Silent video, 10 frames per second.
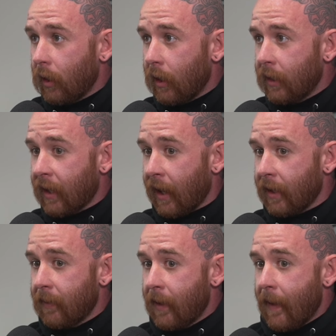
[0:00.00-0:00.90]
and
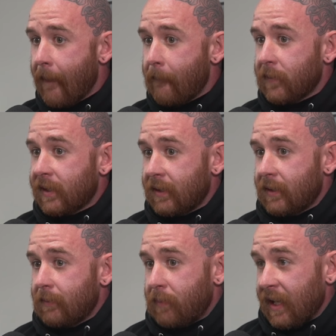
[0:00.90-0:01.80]
not
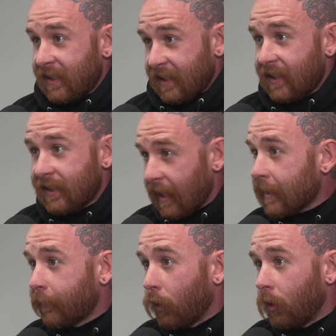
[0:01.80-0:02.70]
being
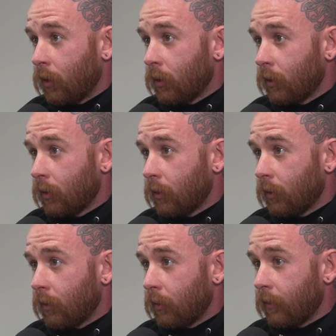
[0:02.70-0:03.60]
successful,
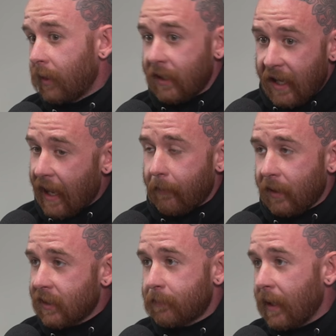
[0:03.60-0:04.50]
then yeah, I
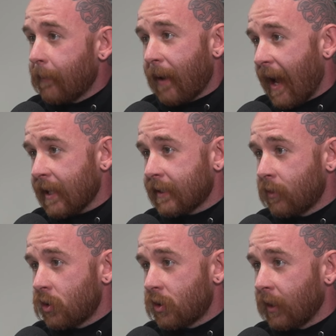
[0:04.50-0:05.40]
mean, just being passive
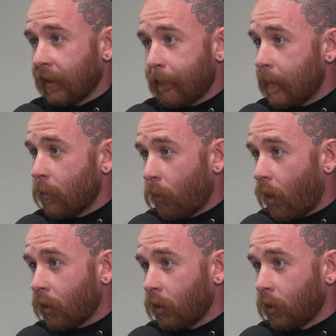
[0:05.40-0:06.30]
and shit and letting people
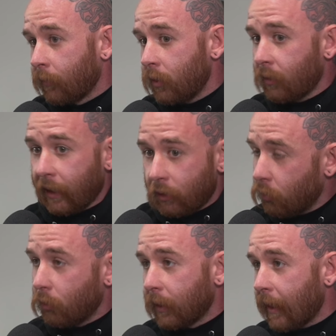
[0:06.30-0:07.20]
walk all over you, like,
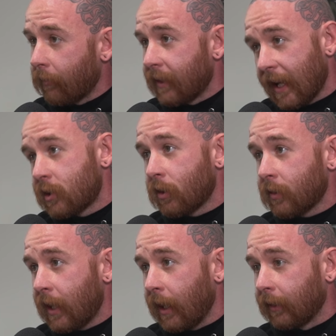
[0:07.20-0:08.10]
cool, whatever. That's your
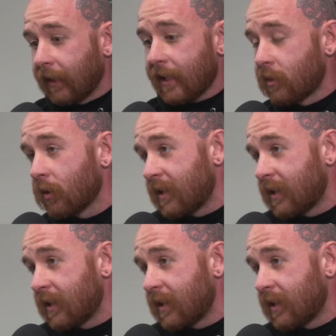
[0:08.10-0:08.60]
thing. That's your